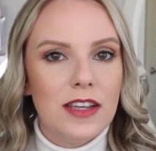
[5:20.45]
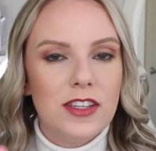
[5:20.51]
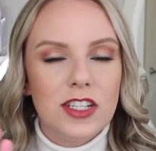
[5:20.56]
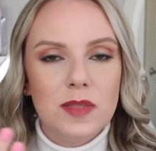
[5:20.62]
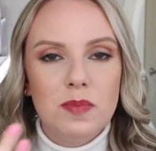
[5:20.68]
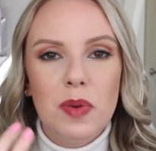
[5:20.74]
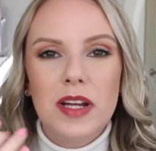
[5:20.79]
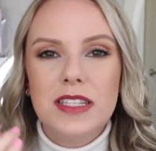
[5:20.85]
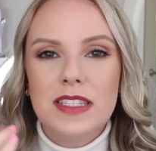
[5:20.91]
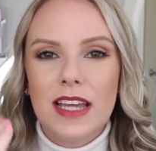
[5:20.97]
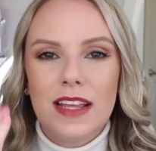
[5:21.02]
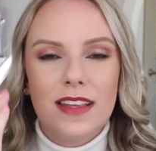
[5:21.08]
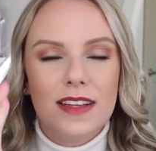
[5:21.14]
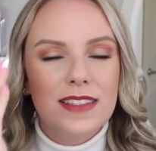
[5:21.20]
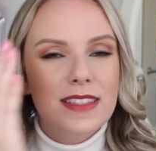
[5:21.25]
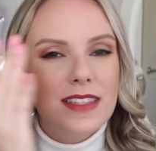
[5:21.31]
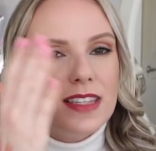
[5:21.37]
It just puts
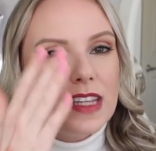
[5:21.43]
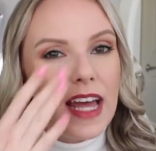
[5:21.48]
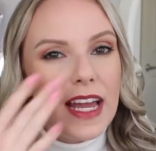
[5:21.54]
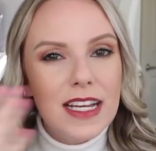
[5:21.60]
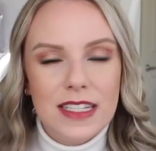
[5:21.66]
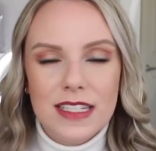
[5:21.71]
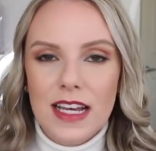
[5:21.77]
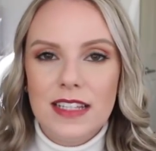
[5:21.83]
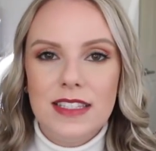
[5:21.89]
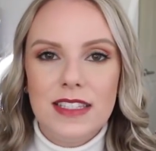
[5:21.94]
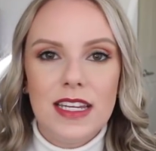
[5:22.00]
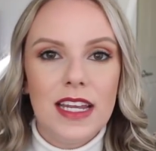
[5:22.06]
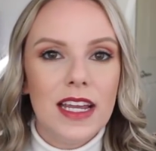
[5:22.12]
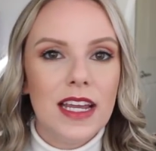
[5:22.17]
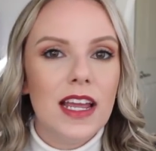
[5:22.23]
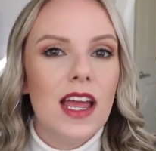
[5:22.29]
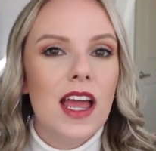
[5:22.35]
like the slight
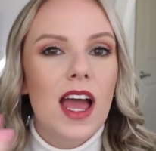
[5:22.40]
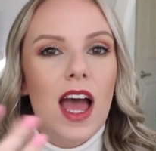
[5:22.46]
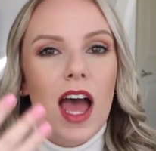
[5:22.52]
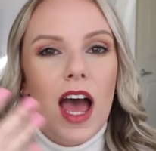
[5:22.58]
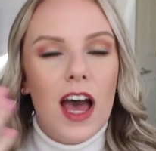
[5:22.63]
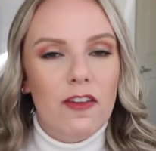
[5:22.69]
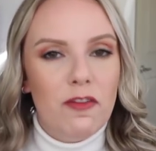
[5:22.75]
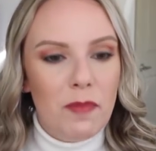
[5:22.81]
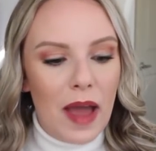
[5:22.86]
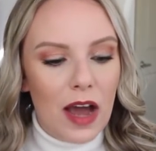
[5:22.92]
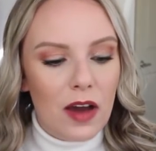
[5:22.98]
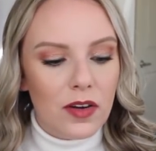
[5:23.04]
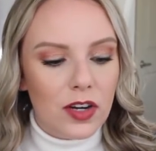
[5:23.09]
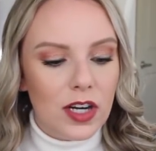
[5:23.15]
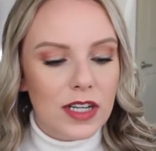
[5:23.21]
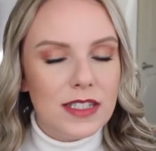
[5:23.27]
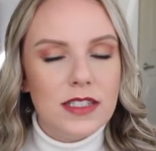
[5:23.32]
dusting of powder.